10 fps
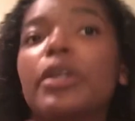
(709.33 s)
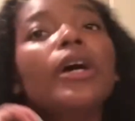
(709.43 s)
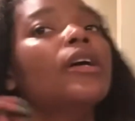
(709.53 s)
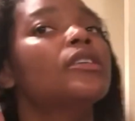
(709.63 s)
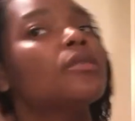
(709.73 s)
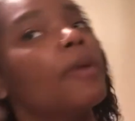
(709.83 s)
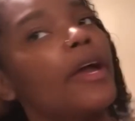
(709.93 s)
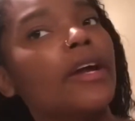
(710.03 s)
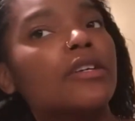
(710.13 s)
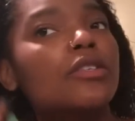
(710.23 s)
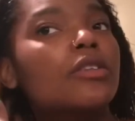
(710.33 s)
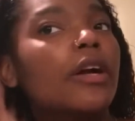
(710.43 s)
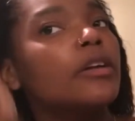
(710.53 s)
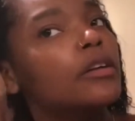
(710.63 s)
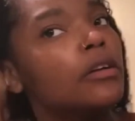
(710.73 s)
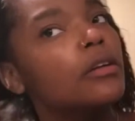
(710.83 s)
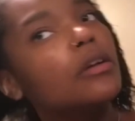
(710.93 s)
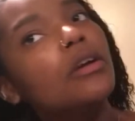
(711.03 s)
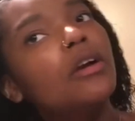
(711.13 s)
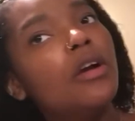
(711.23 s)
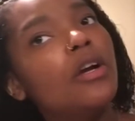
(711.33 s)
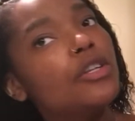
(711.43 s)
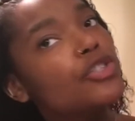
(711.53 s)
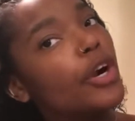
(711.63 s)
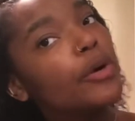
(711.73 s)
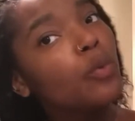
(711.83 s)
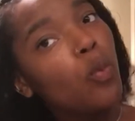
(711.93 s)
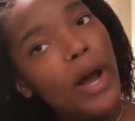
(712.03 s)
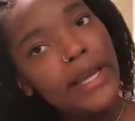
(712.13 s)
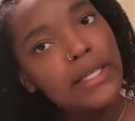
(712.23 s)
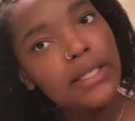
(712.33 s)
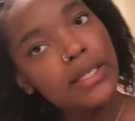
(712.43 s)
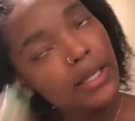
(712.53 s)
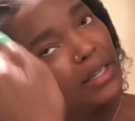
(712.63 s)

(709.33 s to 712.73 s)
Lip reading: because my hair is starting to turn white.